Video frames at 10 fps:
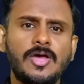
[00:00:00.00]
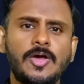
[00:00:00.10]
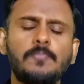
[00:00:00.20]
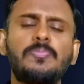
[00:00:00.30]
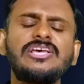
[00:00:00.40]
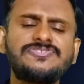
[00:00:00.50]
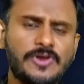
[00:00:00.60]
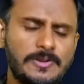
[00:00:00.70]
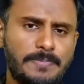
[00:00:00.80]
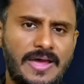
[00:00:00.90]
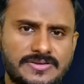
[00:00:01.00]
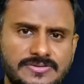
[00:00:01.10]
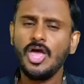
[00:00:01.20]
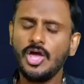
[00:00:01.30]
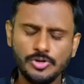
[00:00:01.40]
Brace for impact.
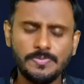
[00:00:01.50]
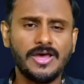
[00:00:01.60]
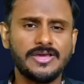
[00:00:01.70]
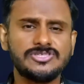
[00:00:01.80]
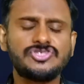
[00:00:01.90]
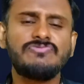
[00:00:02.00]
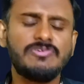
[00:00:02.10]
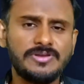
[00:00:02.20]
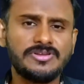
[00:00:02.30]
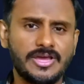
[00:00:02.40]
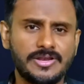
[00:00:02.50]
Goodbye till we meet again.